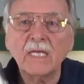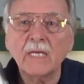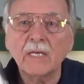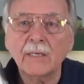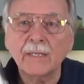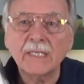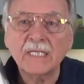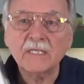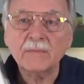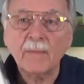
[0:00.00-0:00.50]

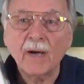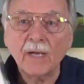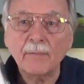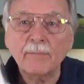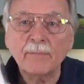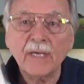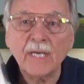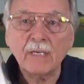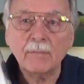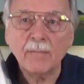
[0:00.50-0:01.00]
here is my
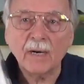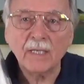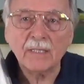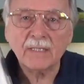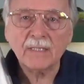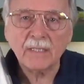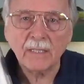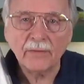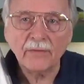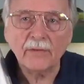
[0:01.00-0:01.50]

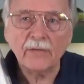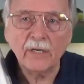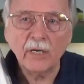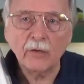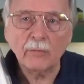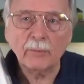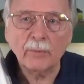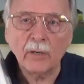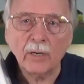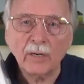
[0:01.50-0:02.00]
Piedmont Southern
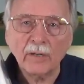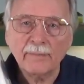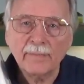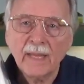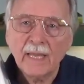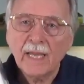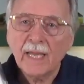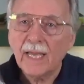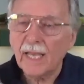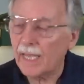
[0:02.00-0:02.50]
notebook.
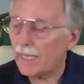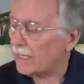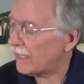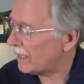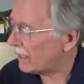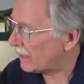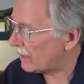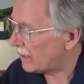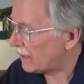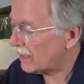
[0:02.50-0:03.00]
And
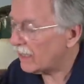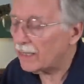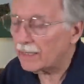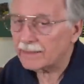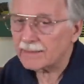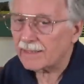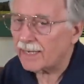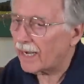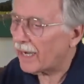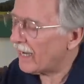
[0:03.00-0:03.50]
in
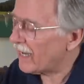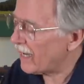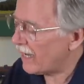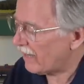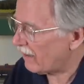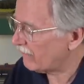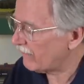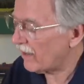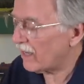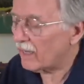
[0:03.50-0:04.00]
it, I
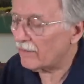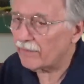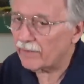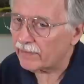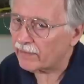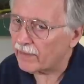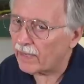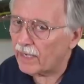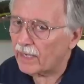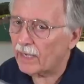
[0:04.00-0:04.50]
have
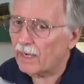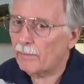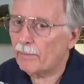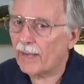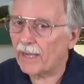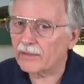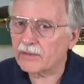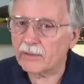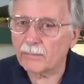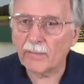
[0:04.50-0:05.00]
everything
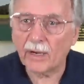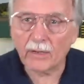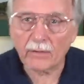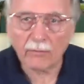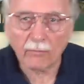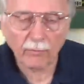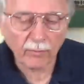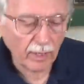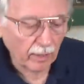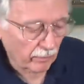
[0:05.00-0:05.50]
about the
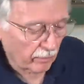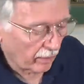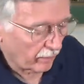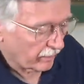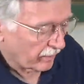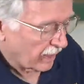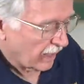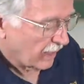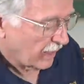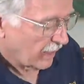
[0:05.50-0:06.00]
model railroad.